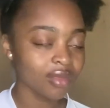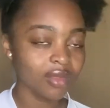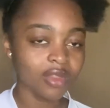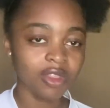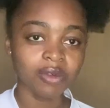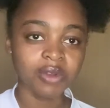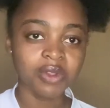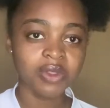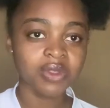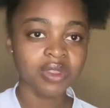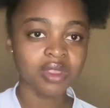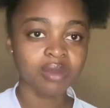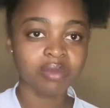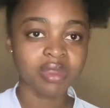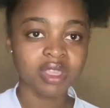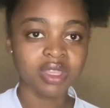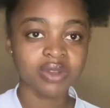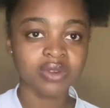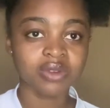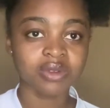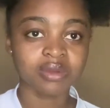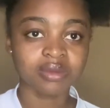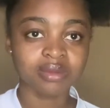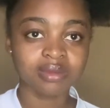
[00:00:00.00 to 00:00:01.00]
Went to the
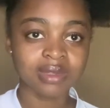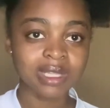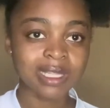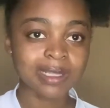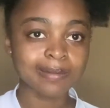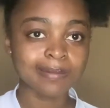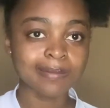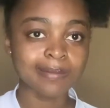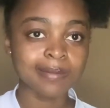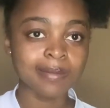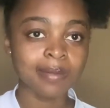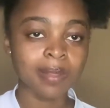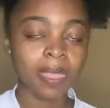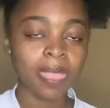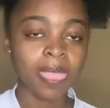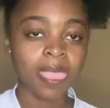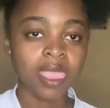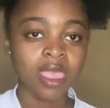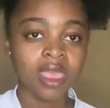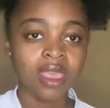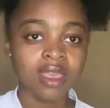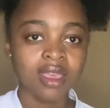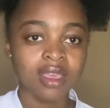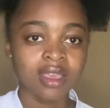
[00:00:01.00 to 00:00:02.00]
bedroom,
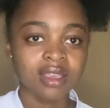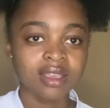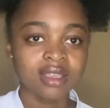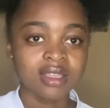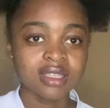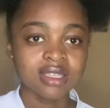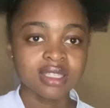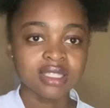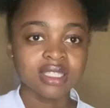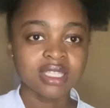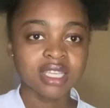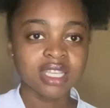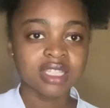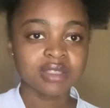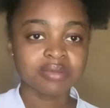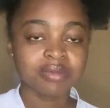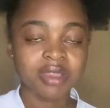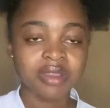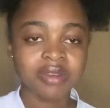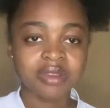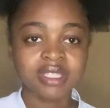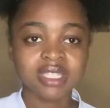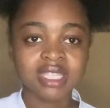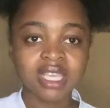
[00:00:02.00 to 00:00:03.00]
checked
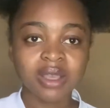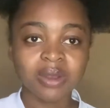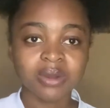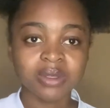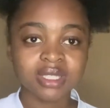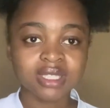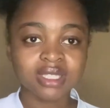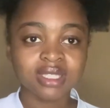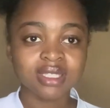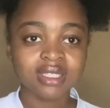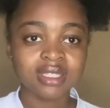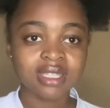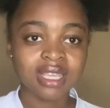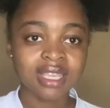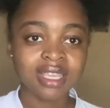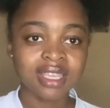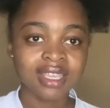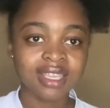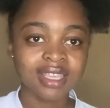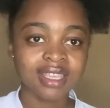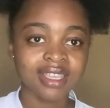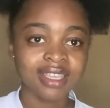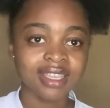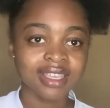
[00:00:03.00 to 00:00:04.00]
my results.
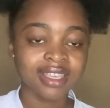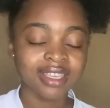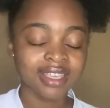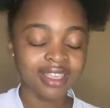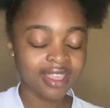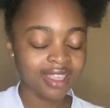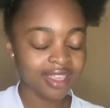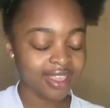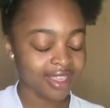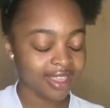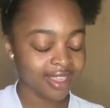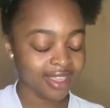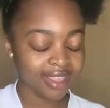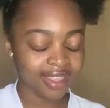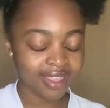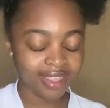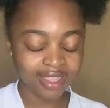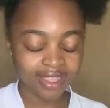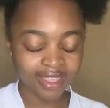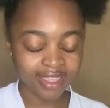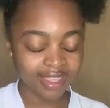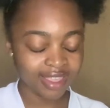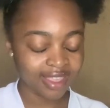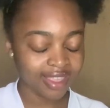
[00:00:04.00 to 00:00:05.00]

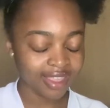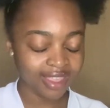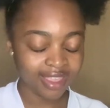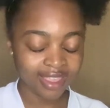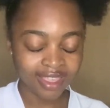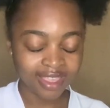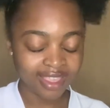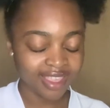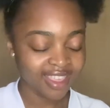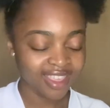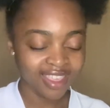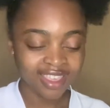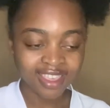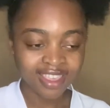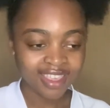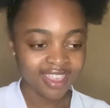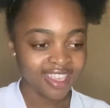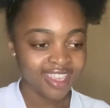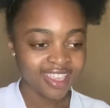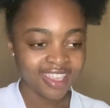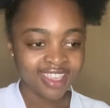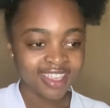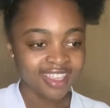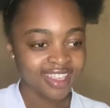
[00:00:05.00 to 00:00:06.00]
Hey,
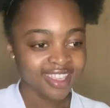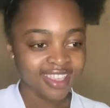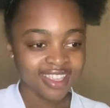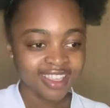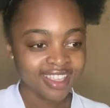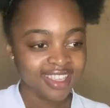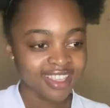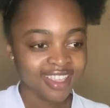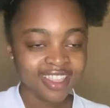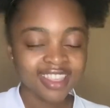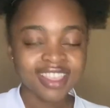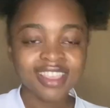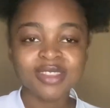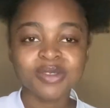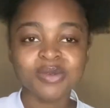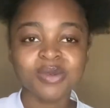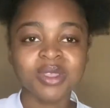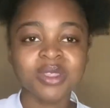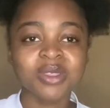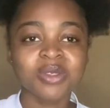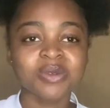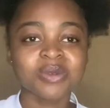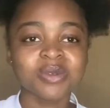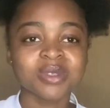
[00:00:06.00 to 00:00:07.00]
I just
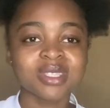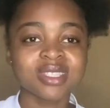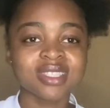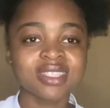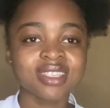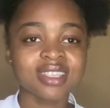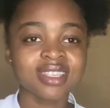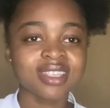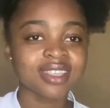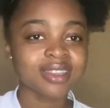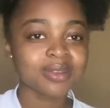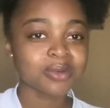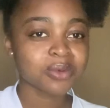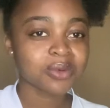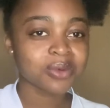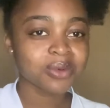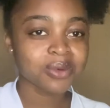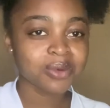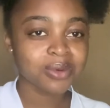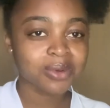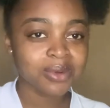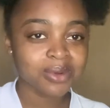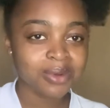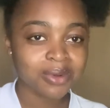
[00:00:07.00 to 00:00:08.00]
went to see
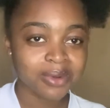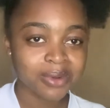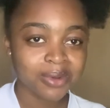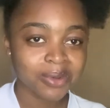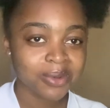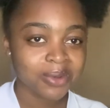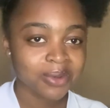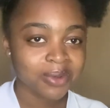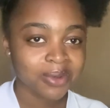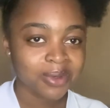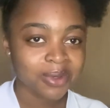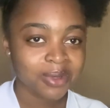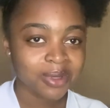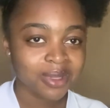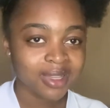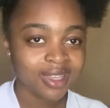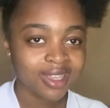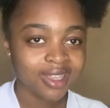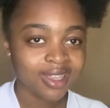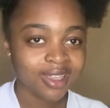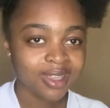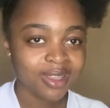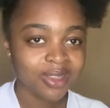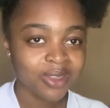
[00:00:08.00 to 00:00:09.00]
Oko.
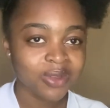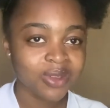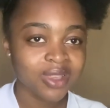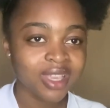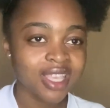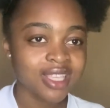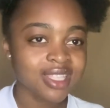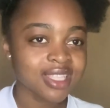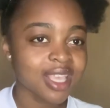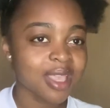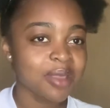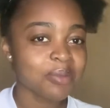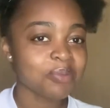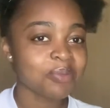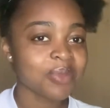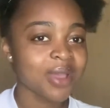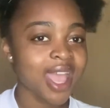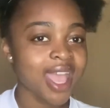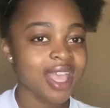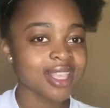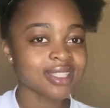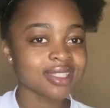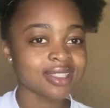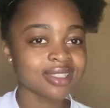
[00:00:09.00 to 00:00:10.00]
You guys, I
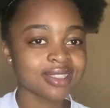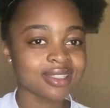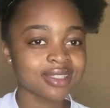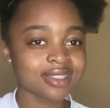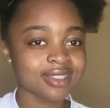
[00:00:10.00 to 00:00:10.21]
passed.